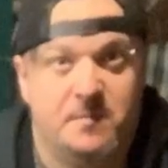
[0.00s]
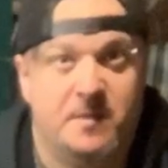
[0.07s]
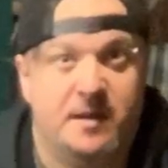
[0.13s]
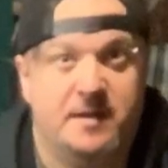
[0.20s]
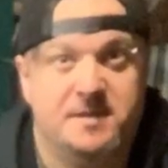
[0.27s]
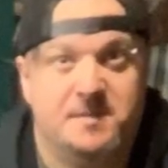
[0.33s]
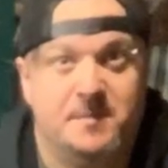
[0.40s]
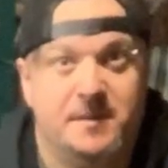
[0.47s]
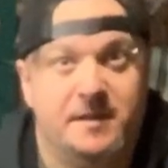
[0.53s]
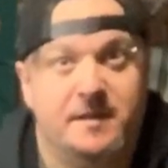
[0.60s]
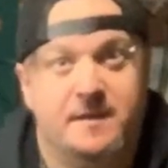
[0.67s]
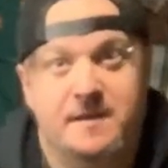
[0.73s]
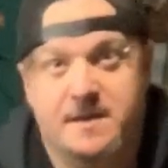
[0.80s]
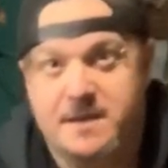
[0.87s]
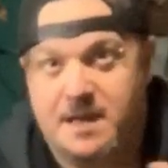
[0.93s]
on it and spin
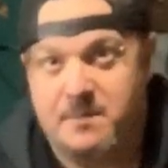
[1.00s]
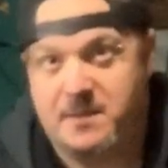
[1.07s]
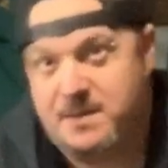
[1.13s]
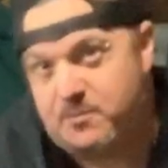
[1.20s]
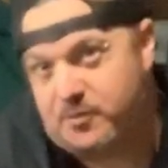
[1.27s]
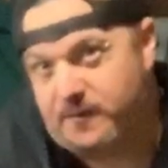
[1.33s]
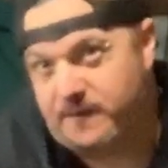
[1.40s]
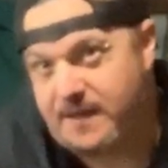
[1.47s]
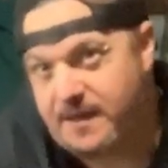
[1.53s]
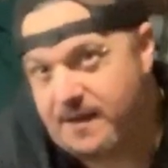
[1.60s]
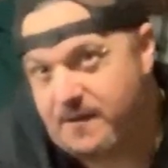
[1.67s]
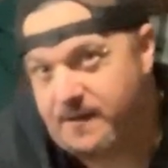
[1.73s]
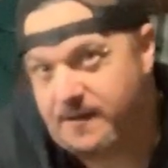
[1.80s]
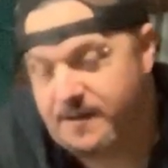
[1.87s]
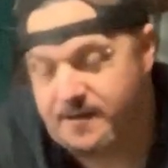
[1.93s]
it. I might bring that
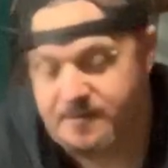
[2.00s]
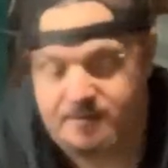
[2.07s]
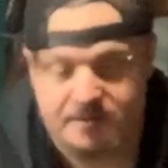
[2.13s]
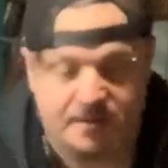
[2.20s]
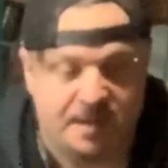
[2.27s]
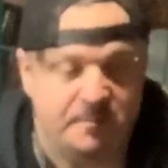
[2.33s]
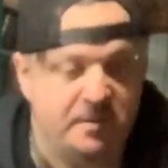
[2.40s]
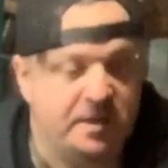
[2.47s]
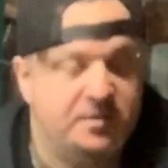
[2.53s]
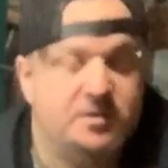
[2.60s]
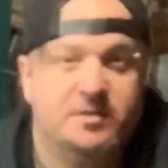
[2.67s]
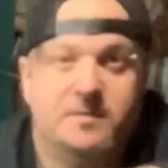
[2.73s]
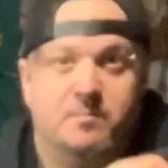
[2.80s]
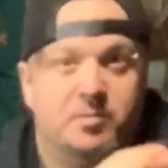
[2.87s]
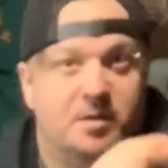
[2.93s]
out again. I might
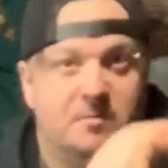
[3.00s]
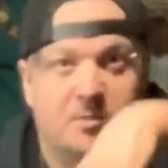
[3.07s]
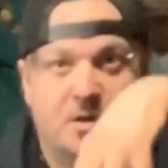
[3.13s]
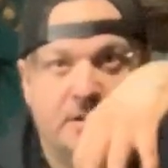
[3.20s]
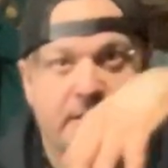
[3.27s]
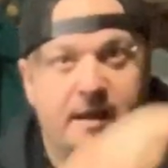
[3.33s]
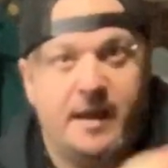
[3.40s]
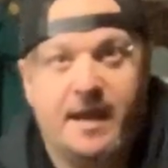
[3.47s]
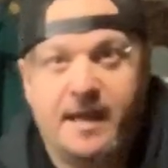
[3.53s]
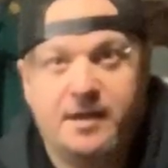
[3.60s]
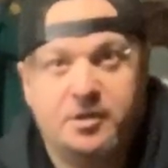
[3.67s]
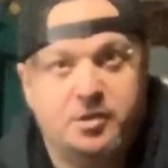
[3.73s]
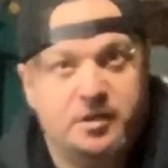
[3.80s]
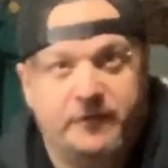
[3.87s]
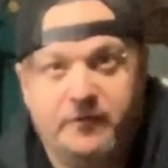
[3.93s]
just put them all in a
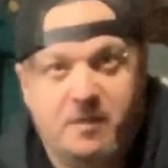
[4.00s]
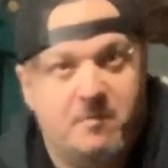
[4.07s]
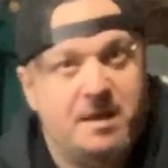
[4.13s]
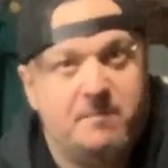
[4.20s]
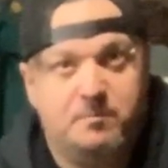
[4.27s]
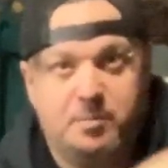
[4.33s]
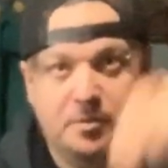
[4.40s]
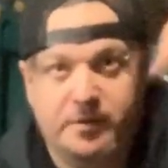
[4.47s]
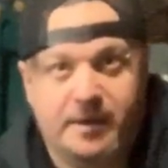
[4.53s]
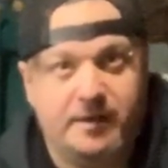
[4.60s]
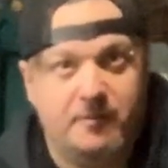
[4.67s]
hat, shuffle them up, pull out a